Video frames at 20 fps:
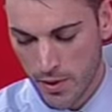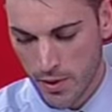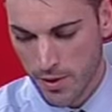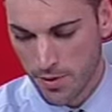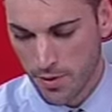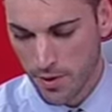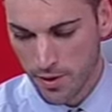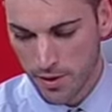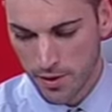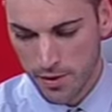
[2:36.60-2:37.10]
I
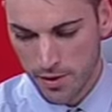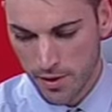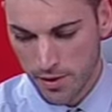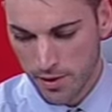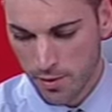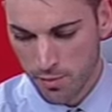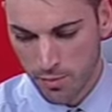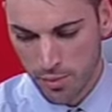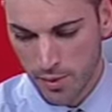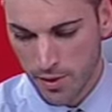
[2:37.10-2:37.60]
think it's as
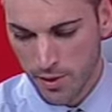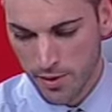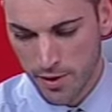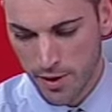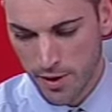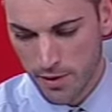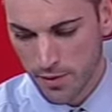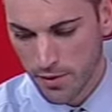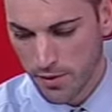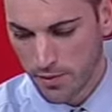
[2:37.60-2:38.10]
simple as
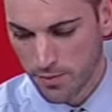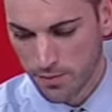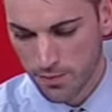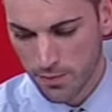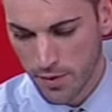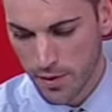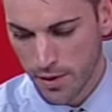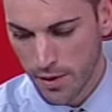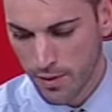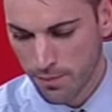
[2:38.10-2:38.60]
that.
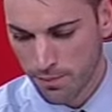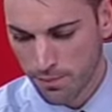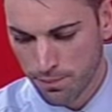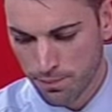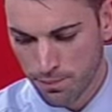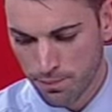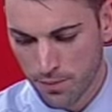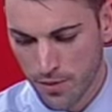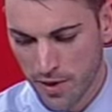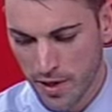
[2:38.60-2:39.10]

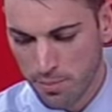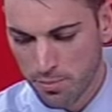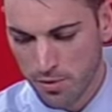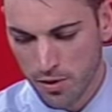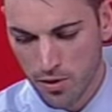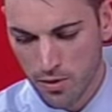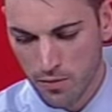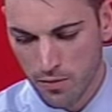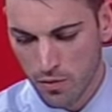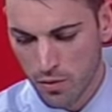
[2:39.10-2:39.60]

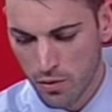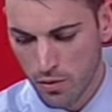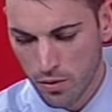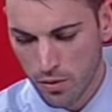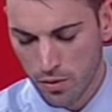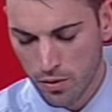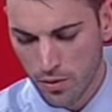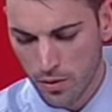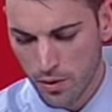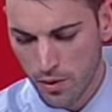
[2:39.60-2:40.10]
Captain of
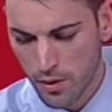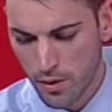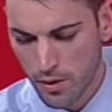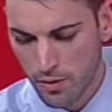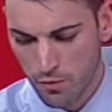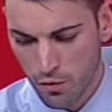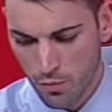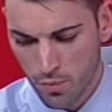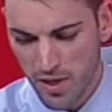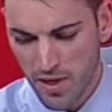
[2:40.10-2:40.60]
All,
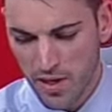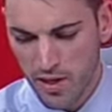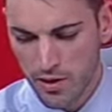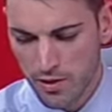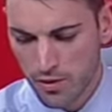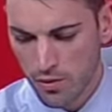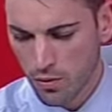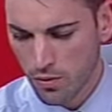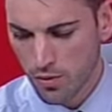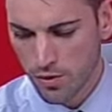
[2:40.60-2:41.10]
for me, he's
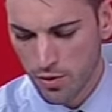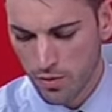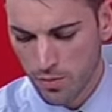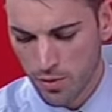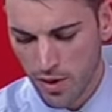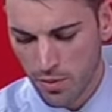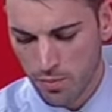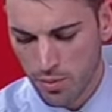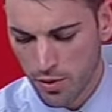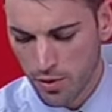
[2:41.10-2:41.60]
the horse to
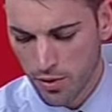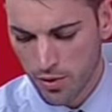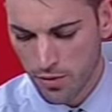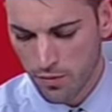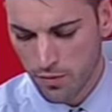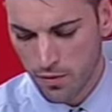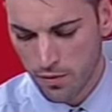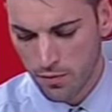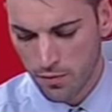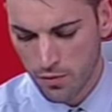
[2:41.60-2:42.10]
beat because of
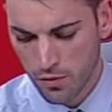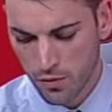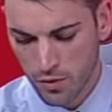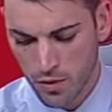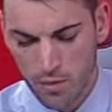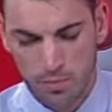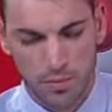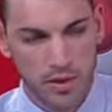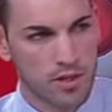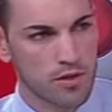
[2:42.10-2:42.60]
the full
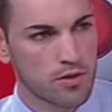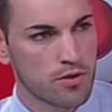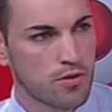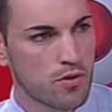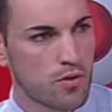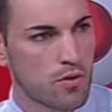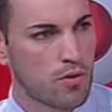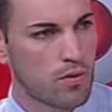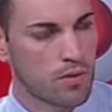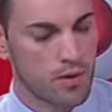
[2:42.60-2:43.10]
combat
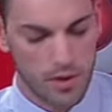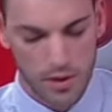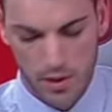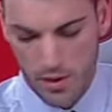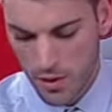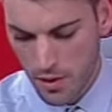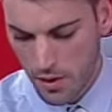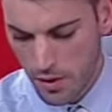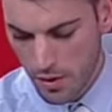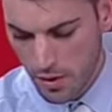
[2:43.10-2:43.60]
draw.
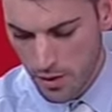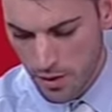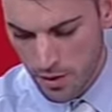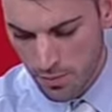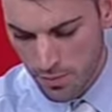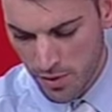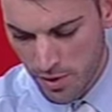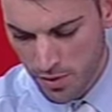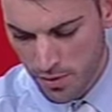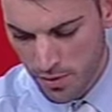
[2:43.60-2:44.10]
I
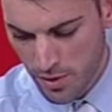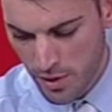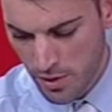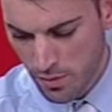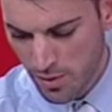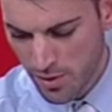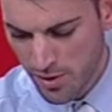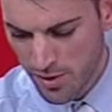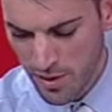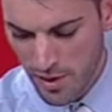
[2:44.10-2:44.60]
mean, that
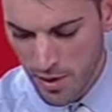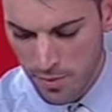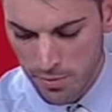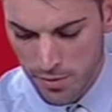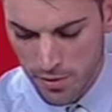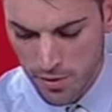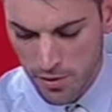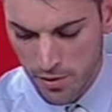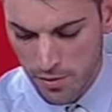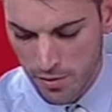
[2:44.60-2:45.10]
was an
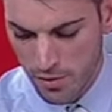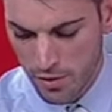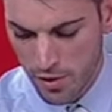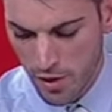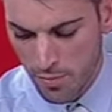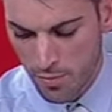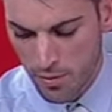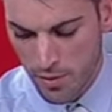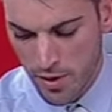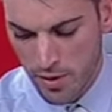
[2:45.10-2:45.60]
absolute
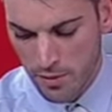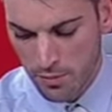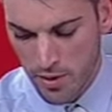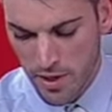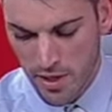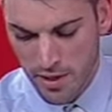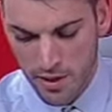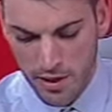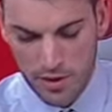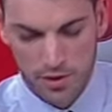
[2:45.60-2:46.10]
top run
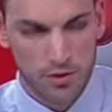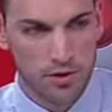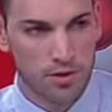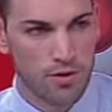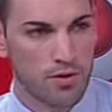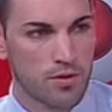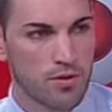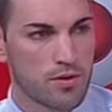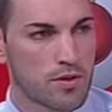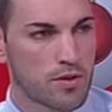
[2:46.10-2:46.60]
behind Astro
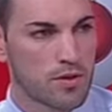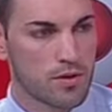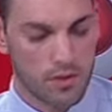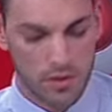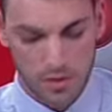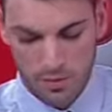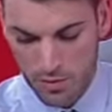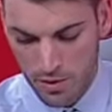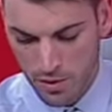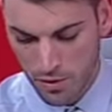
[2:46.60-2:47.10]
News.
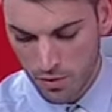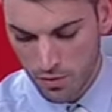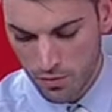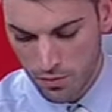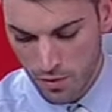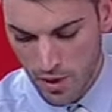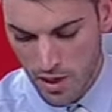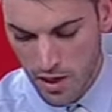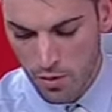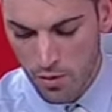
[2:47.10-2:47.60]
I mean,
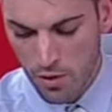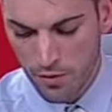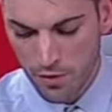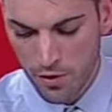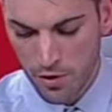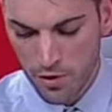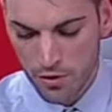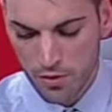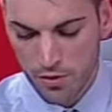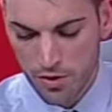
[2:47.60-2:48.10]
how
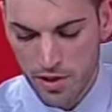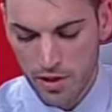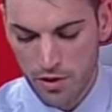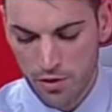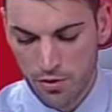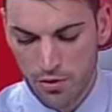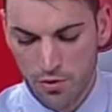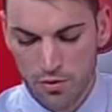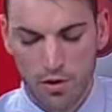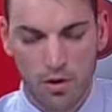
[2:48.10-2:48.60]
often do you see
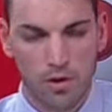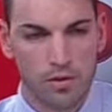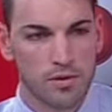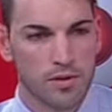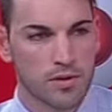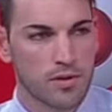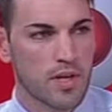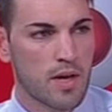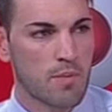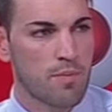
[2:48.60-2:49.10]

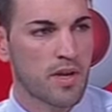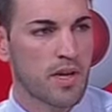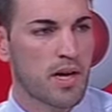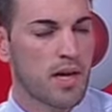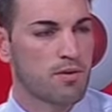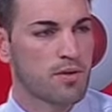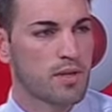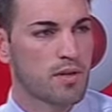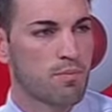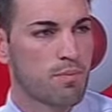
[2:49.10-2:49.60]
2-year-olds coming
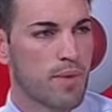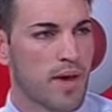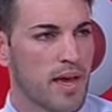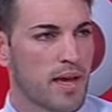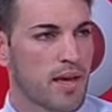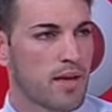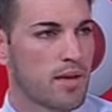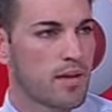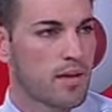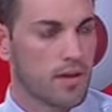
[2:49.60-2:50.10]
out in
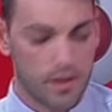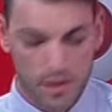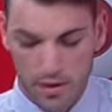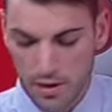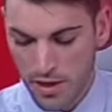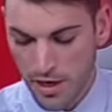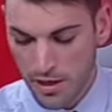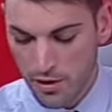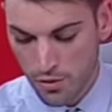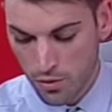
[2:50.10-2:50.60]
May
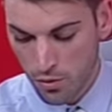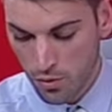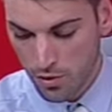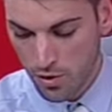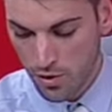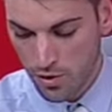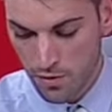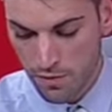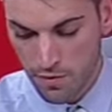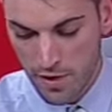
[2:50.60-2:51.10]
against
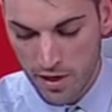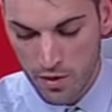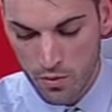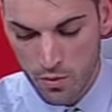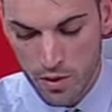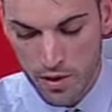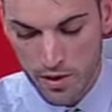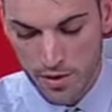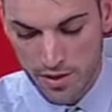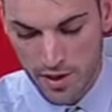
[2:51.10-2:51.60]
horses of that
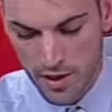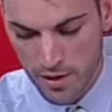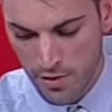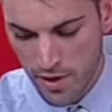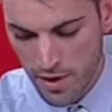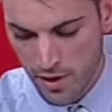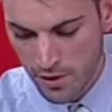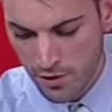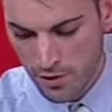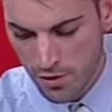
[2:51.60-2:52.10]
quality and
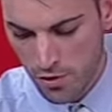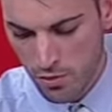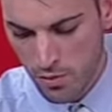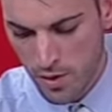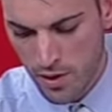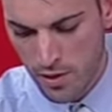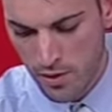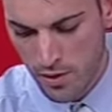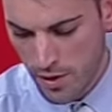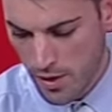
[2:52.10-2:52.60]
running so
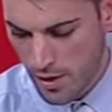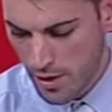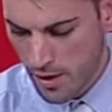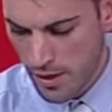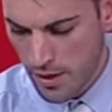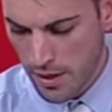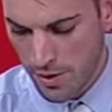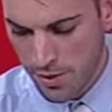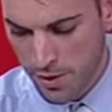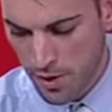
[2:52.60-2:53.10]
well?
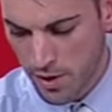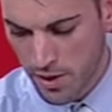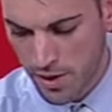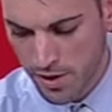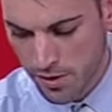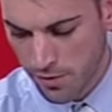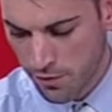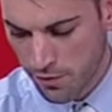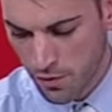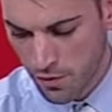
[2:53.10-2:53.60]
I think he's
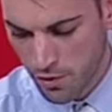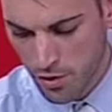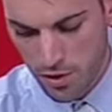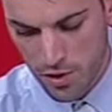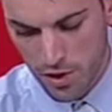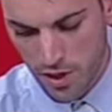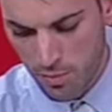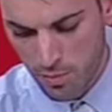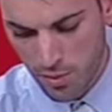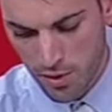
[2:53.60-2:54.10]
a future
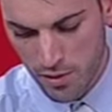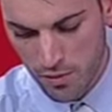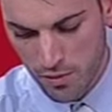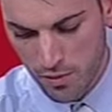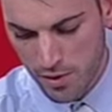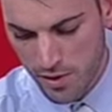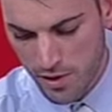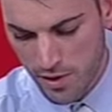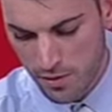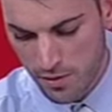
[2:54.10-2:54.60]
champion
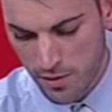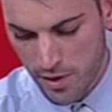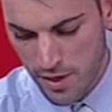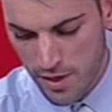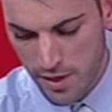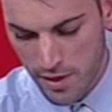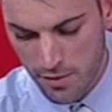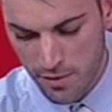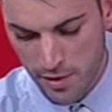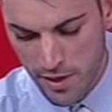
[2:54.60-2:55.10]
horse. He
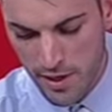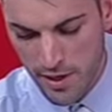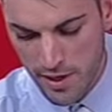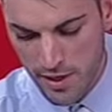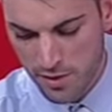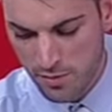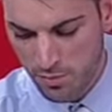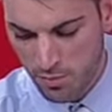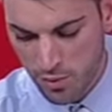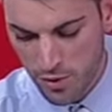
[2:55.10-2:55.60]
really, really
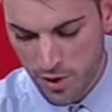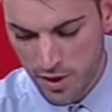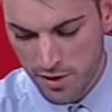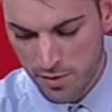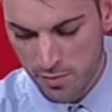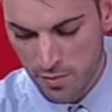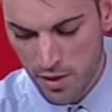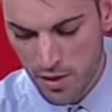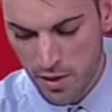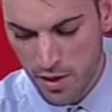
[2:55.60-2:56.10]
has
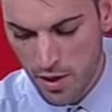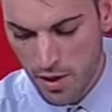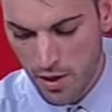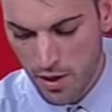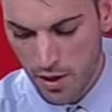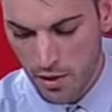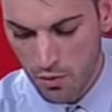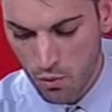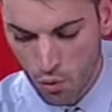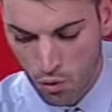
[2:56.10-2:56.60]
impressed me
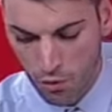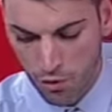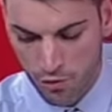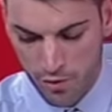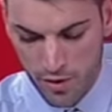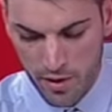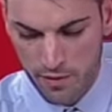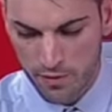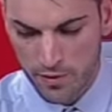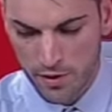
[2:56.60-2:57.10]
in all
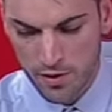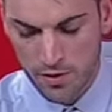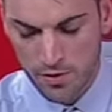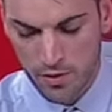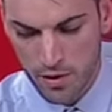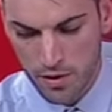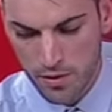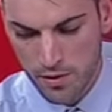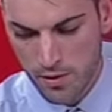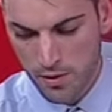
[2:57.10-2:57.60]
3 of his
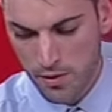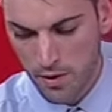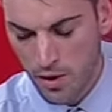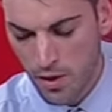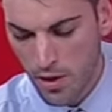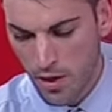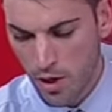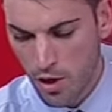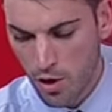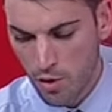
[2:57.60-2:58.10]
starts.
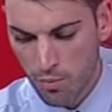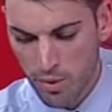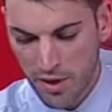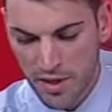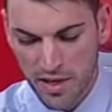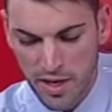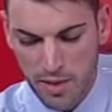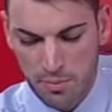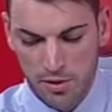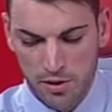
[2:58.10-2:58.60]
But
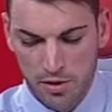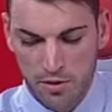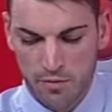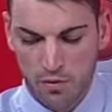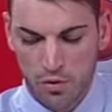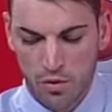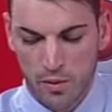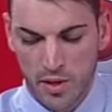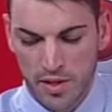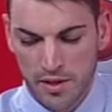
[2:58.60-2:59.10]
Captain of
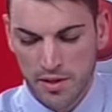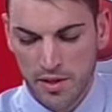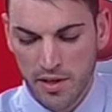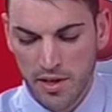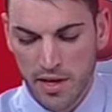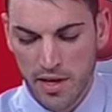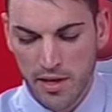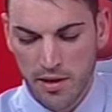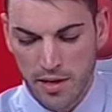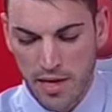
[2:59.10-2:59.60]
All, once
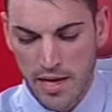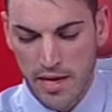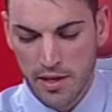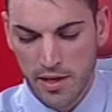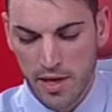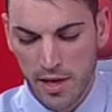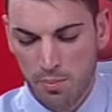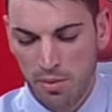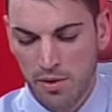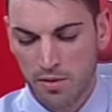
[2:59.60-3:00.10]
again, like
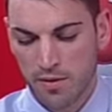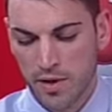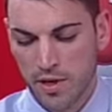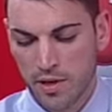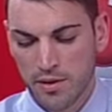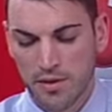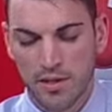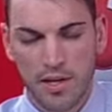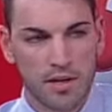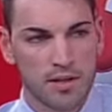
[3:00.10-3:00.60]
Happy
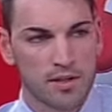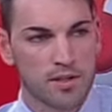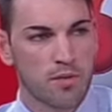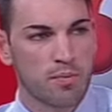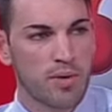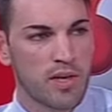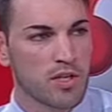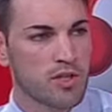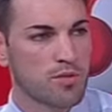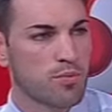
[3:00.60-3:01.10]
Valentine, is the
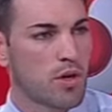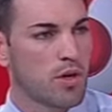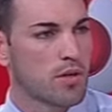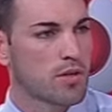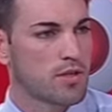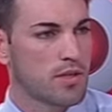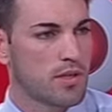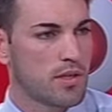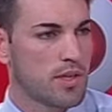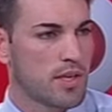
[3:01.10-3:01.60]

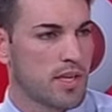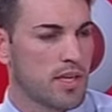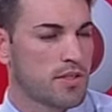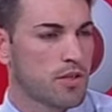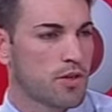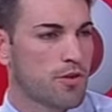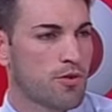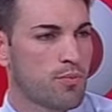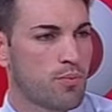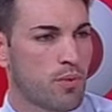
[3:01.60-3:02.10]
benchmark. He's a
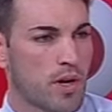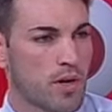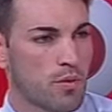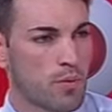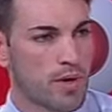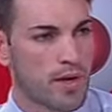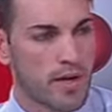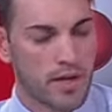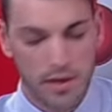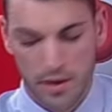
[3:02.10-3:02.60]
Group 1
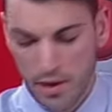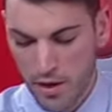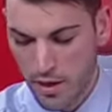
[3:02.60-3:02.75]
winner.